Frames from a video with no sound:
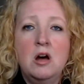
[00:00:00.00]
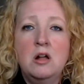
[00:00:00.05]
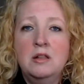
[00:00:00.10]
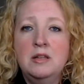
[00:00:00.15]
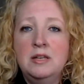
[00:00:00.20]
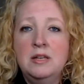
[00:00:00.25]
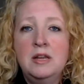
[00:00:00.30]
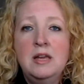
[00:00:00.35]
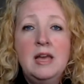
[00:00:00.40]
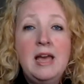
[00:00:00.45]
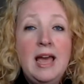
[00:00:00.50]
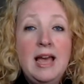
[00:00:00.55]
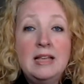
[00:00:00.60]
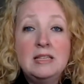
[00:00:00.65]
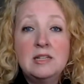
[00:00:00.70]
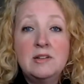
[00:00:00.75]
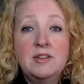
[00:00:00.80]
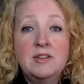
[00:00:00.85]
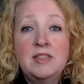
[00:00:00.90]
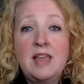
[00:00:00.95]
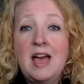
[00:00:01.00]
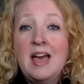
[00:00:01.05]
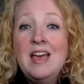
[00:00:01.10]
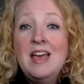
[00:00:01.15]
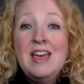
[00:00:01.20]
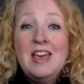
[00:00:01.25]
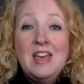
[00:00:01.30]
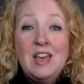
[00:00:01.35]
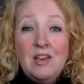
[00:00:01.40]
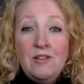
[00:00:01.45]
and stuff like that.
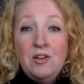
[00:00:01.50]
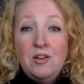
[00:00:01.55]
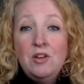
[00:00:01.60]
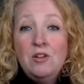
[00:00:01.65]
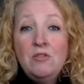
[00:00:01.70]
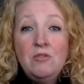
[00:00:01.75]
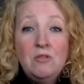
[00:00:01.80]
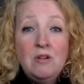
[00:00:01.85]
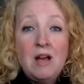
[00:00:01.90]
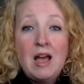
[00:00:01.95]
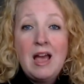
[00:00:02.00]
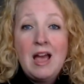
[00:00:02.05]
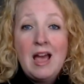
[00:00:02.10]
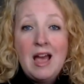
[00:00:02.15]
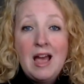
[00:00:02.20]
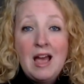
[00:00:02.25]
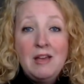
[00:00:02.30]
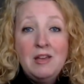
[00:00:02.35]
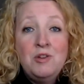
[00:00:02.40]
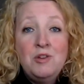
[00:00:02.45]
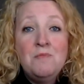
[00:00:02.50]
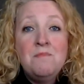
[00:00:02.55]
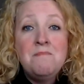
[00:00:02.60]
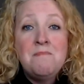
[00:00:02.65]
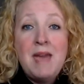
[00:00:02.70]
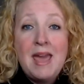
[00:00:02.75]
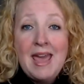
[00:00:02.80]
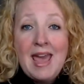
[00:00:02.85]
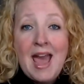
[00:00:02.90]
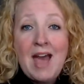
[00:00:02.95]
If you
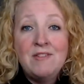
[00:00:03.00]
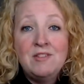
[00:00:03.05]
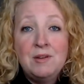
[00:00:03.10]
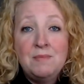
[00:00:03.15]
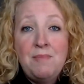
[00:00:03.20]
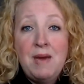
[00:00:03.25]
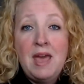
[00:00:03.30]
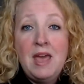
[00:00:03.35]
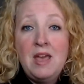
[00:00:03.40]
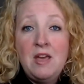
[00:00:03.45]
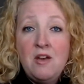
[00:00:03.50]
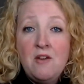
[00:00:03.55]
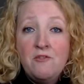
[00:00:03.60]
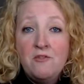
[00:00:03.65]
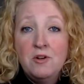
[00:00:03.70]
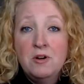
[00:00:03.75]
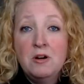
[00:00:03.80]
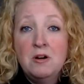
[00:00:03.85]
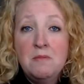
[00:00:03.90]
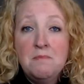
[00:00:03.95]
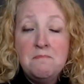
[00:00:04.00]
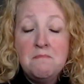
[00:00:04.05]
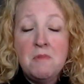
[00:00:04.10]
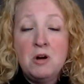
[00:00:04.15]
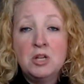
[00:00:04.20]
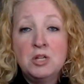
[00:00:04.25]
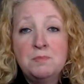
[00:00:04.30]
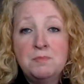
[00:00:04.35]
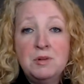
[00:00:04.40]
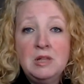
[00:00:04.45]
may have to pay for
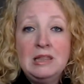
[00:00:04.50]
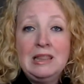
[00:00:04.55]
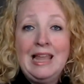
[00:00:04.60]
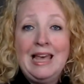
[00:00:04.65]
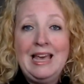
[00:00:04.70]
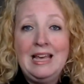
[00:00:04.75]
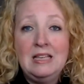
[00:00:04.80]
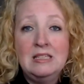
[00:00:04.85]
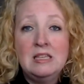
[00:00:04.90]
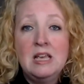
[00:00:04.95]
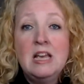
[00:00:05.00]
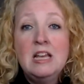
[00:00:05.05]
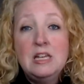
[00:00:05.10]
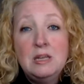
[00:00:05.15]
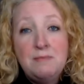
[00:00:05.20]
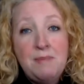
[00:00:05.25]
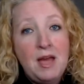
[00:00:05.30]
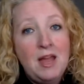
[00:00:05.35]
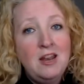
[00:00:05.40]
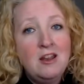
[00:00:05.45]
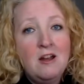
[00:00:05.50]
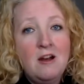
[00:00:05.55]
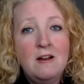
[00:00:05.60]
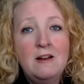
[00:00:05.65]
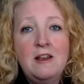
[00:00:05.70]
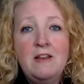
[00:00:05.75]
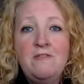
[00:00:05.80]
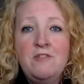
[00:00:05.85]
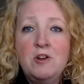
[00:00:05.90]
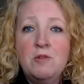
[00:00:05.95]
multiple legs depending on
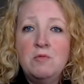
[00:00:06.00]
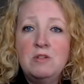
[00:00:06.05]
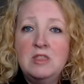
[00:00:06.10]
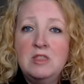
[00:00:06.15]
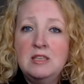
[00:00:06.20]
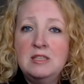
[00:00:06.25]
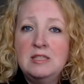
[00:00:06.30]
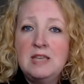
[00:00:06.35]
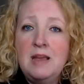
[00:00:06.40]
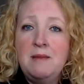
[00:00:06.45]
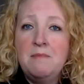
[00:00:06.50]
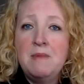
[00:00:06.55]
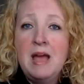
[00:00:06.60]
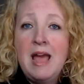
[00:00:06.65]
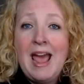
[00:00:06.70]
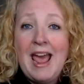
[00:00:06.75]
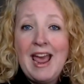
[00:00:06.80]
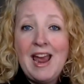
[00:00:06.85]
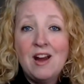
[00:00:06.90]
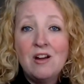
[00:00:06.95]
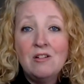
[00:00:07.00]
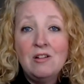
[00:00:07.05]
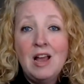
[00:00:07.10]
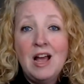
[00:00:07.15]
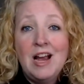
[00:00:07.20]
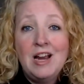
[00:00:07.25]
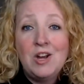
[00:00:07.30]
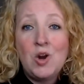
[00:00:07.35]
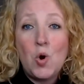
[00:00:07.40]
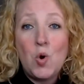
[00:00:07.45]
if you're with the same
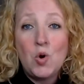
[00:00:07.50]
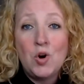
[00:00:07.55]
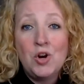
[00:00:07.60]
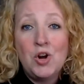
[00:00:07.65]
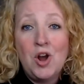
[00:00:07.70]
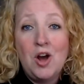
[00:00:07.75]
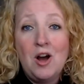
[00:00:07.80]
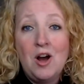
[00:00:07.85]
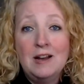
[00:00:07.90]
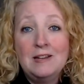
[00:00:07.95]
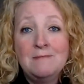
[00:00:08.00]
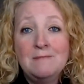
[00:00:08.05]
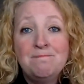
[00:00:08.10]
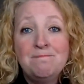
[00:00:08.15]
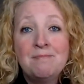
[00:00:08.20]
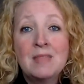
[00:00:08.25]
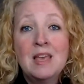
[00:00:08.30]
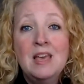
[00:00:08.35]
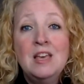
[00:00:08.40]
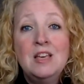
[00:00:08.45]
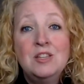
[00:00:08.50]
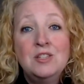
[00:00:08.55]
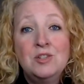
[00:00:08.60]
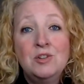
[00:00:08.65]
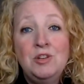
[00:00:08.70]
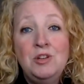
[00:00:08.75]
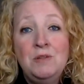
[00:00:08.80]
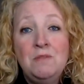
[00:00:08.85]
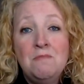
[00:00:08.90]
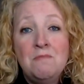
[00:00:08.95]
airline or not. So
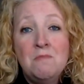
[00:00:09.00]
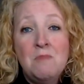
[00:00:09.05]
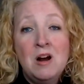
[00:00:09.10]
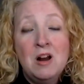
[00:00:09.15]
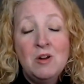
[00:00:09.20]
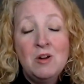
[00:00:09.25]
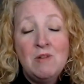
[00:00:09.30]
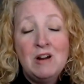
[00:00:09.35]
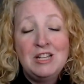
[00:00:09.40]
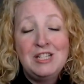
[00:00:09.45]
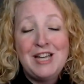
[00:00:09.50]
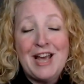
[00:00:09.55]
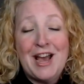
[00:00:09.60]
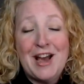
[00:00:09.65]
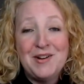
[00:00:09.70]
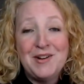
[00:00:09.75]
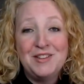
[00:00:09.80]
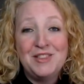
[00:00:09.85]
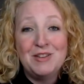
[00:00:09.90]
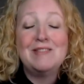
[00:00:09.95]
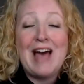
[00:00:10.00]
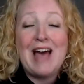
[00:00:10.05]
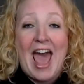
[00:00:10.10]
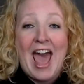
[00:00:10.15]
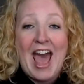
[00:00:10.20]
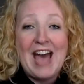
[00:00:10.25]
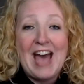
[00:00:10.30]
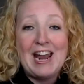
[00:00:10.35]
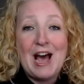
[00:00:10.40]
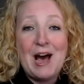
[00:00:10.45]
you want to watch out. Those
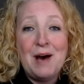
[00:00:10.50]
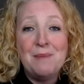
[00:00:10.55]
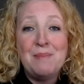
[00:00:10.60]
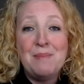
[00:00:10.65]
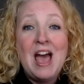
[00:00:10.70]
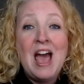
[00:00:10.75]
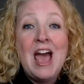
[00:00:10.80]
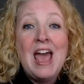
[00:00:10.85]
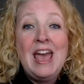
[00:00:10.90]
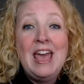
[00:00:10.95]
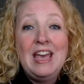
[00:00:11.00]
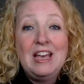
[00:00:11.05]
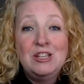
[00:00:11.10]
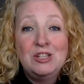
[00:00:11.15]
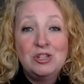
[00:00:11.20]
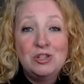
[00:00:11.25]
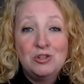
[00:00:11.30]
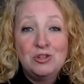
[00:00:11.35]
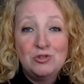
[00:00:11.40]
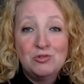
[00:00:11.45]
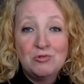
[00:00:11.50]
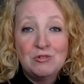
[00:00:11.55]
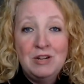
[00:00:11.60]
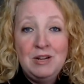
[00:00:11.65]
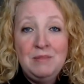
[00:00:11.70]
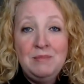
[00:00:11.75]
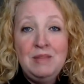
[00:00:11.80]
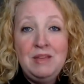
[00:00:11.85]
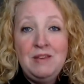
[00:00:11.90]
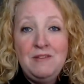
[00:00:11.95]
add up
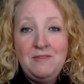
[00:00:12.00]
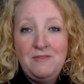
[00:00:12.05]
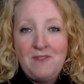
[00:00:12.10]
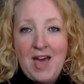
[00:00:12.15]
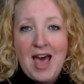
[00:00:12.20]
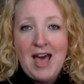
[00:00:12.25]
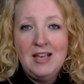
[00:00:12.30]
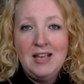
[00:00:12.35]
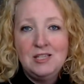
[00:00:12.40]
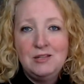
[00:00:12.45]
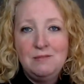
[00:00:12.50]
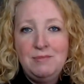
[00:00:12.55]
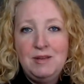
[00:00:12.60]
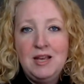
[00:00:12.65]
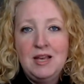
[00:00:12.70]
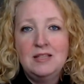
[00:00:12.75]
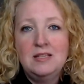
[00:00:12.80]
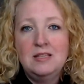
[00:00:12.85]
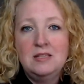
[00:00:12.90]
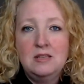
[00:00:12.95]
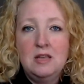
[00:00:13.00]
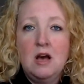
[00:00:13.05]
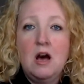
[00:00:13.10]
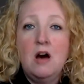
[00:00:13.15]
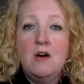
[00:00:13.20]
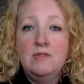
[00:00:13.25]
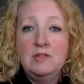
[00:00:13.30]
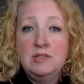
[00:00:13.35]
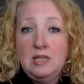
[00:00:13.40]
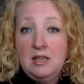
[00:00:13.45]
extremely fast because it's
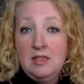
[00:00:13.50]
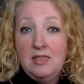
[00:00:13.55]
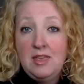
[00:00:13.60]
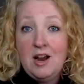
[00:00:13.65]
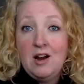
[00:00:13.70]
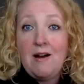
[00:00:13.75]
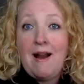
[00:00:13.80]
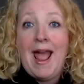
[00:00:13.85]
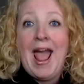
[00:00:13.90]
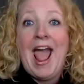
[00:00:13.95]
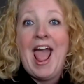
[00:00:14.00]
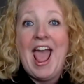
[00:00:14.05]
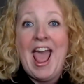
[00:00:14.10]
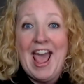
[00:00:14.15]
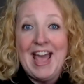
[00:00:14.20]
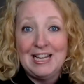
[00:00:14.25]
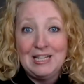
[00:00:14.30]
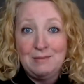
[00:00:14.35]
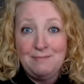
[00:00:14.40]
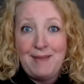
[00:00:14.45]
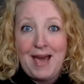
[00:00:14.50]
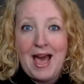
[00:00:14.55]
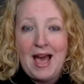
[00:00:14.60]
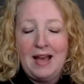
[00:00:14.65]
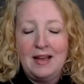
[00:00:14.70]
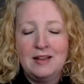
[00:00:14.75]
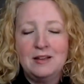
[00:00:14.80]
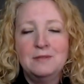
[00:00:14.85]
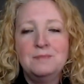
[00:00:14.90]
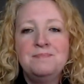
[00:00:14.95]
obviously there and back.